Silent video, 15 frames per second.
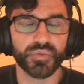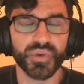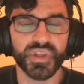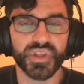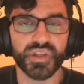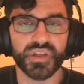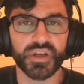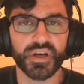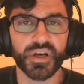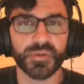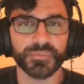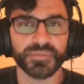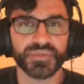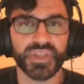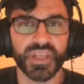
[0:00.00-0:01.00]
an
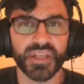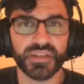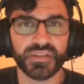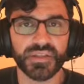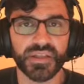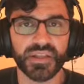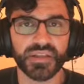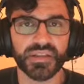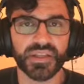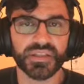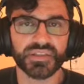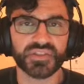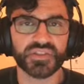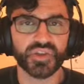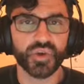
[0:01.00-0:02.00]
update and let
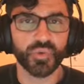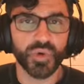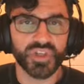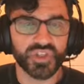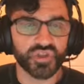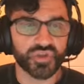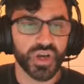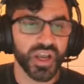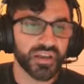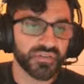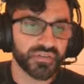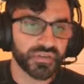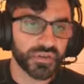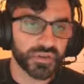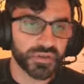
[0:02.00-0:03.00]
us know what
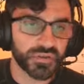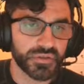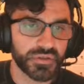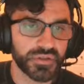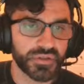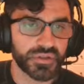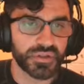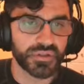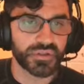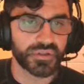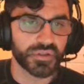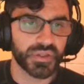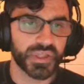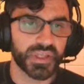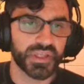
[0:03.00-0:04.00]
driver
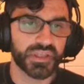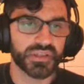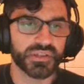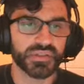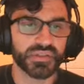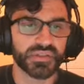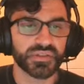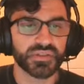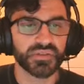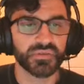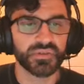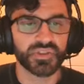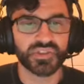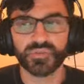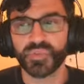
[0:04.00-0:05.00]
is
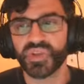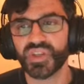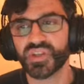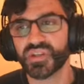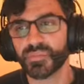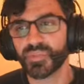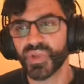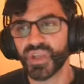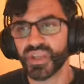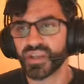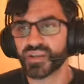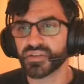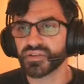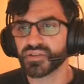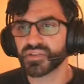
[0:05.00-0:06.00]
going to be picking
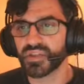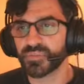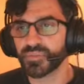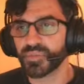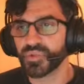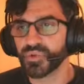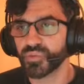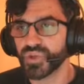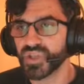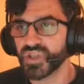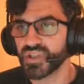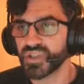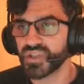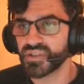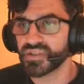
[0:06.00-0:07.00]
us up with an
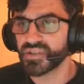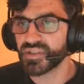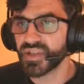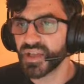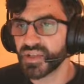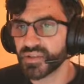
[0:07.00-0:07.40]
ETA.